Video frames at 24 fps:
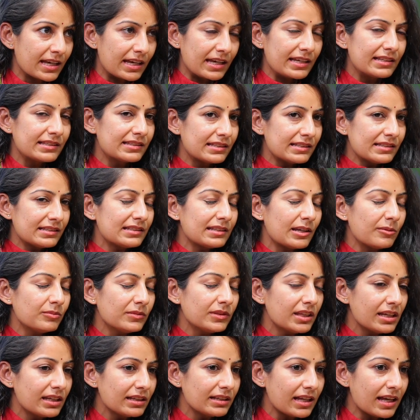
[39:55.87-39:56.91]
Is it
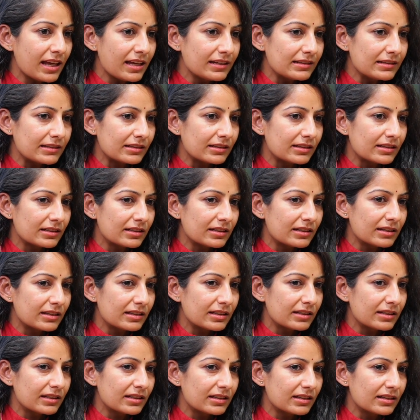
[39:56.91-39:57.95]
something that
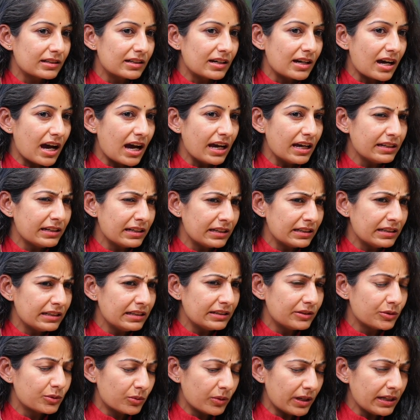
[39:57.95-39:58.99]
I
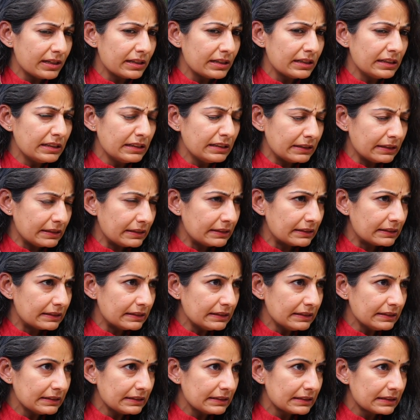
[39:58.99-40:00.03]
really need
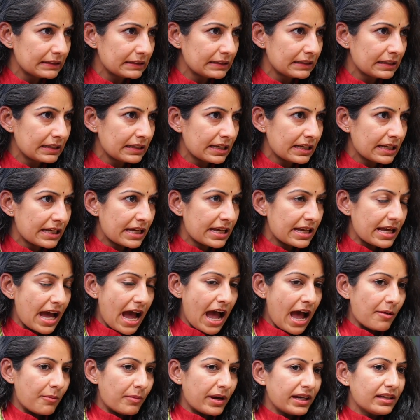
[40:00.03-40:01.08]
this?
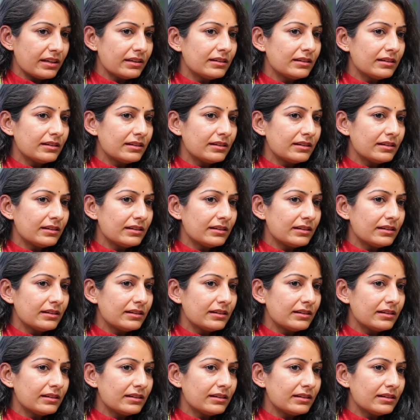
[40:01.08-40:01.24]
Am I